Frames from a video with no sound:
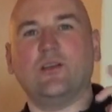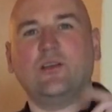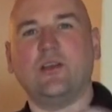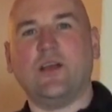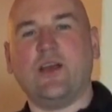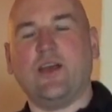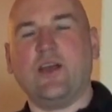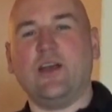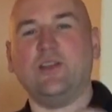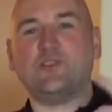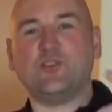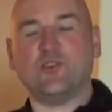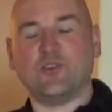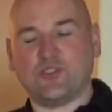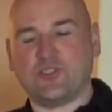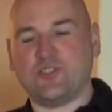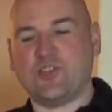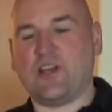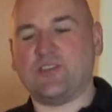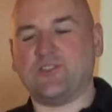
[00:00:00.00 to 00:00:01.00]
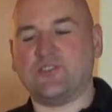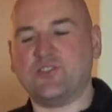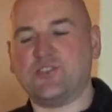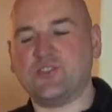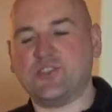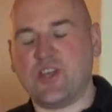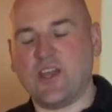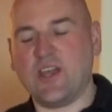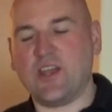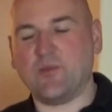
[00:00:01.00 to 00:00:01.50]
adjust Jazz's
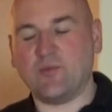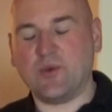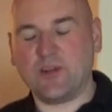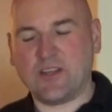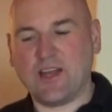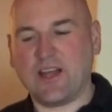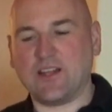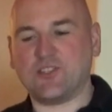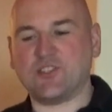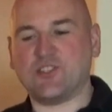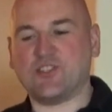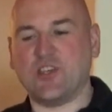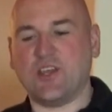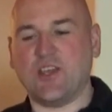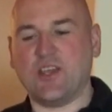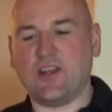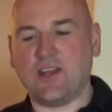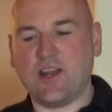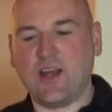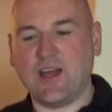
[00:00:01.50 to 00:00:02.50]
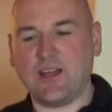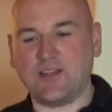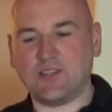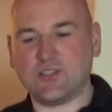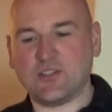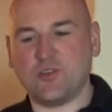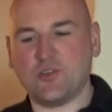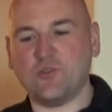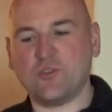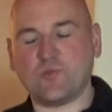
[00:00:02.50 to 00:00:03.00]
chain and my dad's chain, and
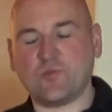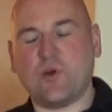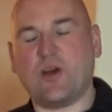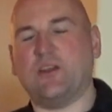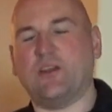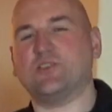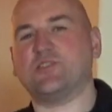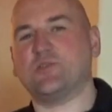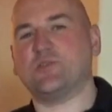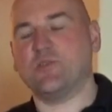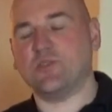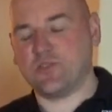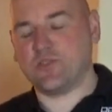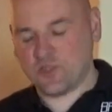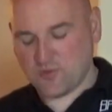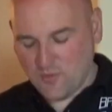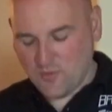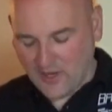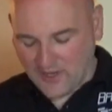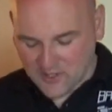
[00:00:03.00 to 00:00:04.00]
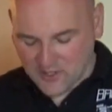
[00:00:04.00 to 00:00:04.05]
2 spanners to adjust my